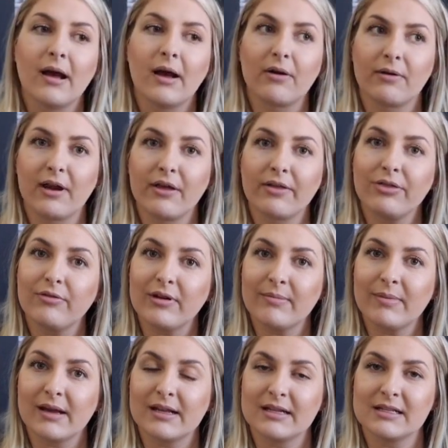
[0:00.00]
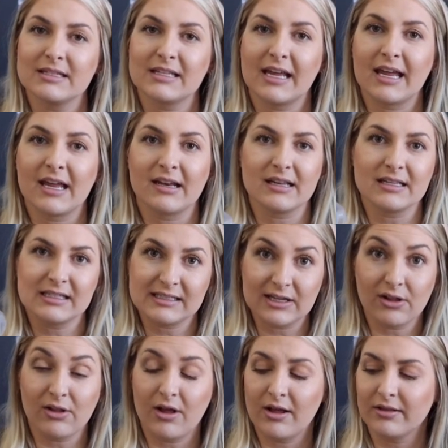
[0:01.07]
around 3 months, and he's
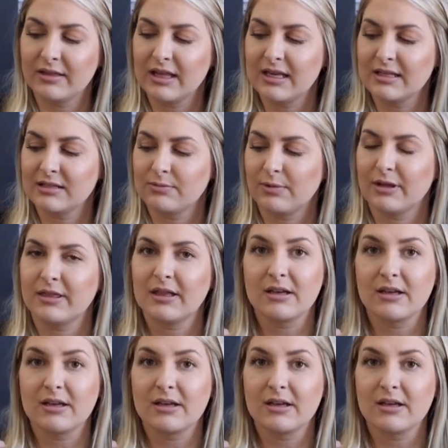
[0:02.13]
still on these with